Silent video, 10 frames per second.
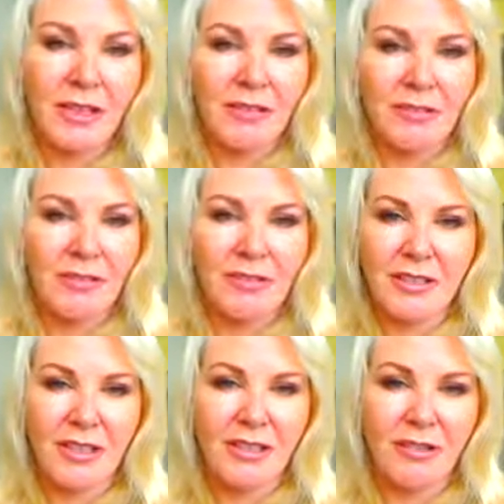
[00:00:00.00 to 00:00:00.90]

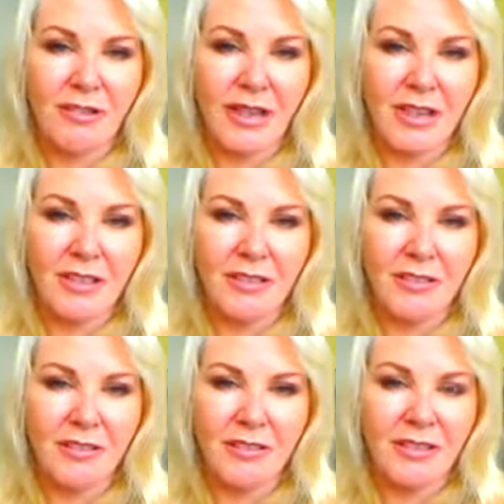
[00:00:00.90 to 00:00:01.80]
into such a
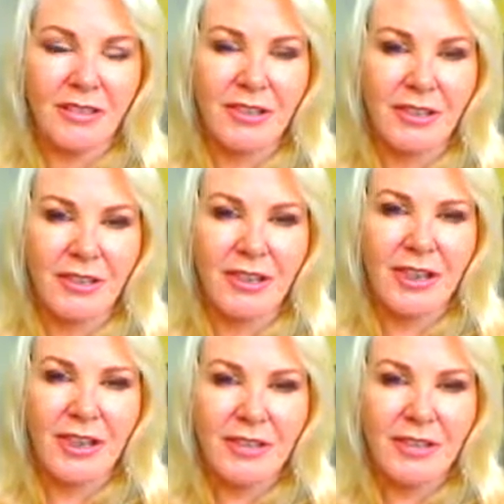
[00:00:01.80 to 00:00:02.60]
greater concern.